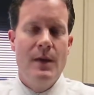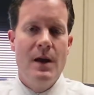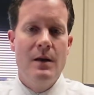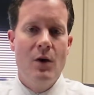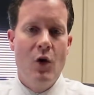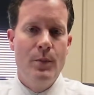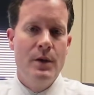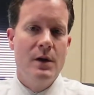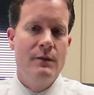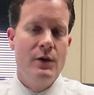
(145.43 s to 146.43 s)
and an
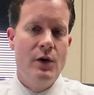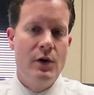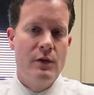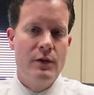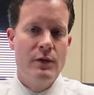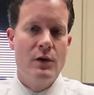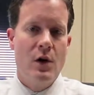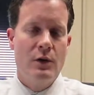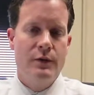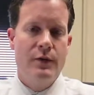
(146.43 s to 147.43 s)
opening of the nerve root
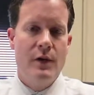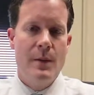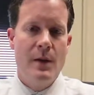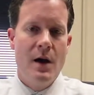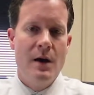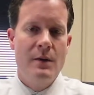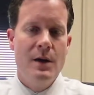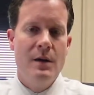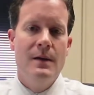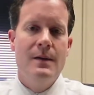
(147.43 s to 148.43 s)
called a
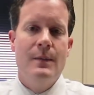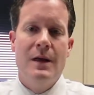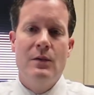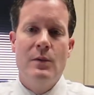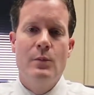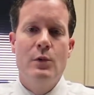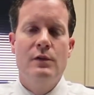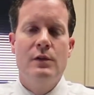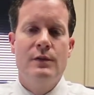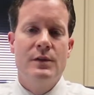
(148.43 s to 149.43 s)
foraminotomy and
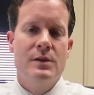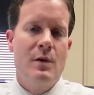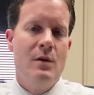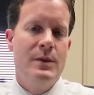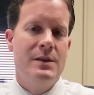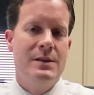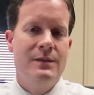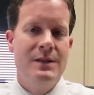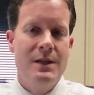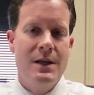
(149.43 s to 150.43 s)
removal of a small piece
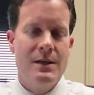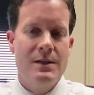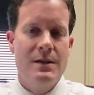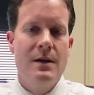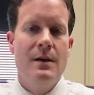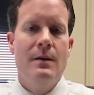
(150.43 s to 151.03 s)
of disc